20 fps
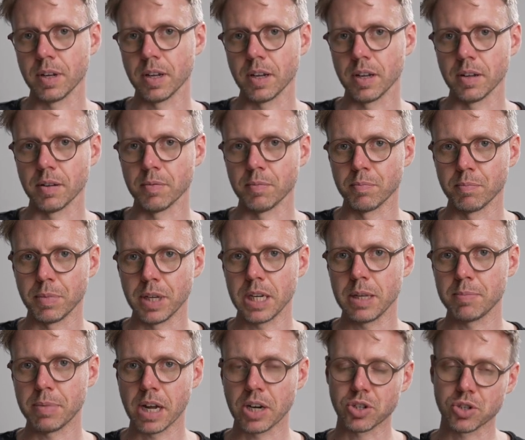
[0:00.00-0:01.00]
a mini
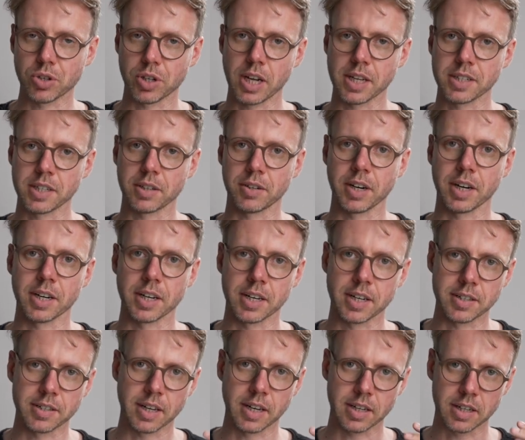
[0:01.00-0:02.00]
batch stochastic gradient
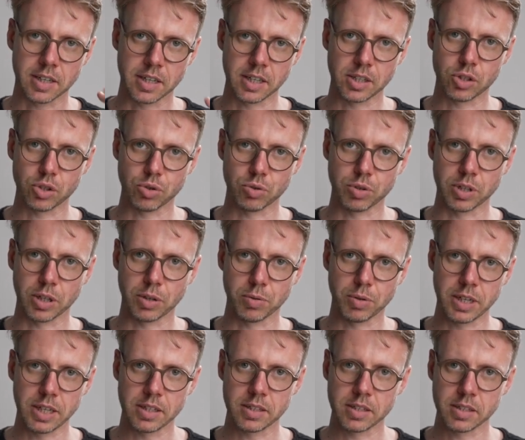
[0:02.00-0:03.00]
descent needs to
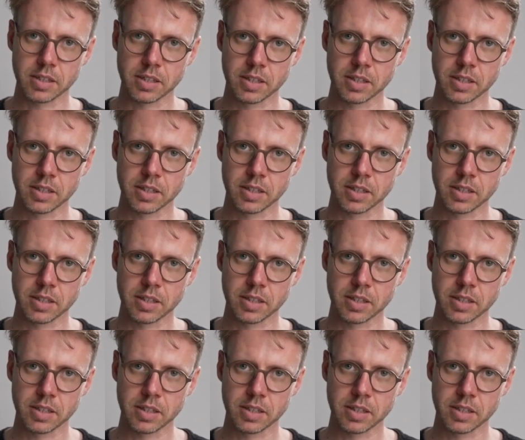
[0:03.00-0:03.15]
decrease